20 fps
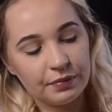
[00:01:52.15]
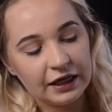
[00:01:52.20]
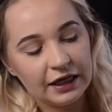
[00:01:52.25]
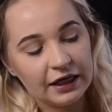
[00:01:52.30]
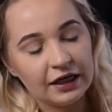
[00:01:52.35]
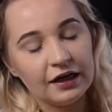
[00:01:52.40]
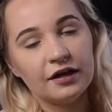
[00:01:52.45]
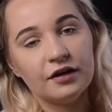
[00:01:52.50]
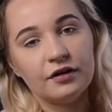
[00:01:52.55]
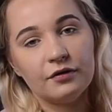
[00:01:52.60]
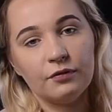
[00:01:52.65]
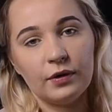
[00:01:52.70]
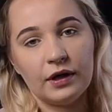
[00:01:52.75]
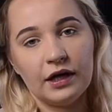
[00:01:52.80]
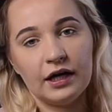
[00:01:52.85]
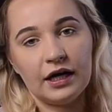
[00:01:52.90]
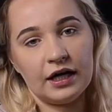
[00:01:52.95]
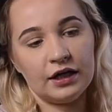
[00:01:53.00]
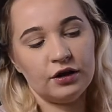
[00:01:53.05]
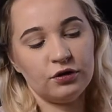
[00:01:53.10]
here
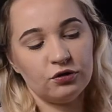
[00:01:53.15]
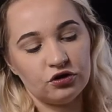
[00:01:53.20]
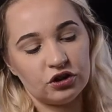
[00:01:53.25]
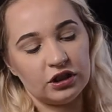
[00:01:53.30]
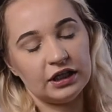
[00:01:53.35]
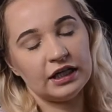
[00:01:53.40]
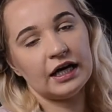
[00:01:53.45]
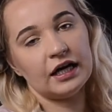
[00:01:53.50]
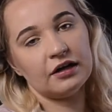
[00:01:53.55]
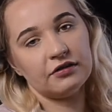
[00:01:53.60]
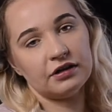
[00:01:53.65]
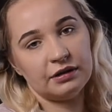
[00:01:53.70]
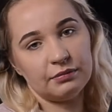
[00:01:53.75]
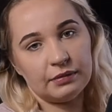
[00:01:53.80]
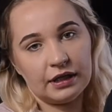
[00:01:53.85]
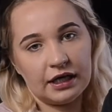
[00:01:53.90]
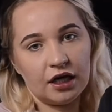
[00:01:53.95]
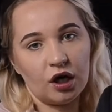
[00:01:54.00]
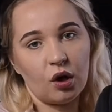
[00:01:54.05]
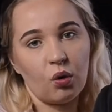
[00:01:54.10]
where I usually carry
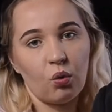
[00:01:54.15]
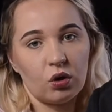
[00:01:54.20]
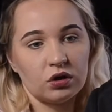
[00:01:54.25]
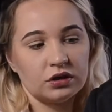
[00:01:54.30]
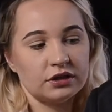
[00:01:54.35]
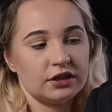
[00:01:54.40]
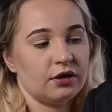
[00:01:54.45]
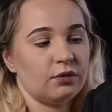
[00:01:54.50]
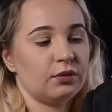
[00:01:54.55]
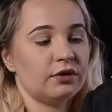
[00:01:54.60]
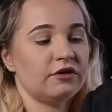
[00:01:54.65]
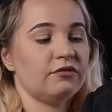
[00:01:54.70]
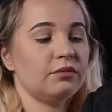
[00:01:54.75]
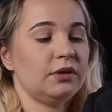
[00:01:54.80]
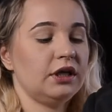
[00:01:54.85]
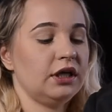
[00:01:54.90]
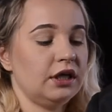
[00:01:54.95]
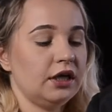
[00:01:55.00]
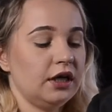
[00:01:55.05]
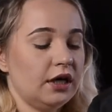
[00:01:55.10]
my water with
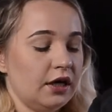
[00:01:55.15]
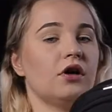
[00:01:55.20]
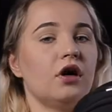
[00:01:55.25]
me.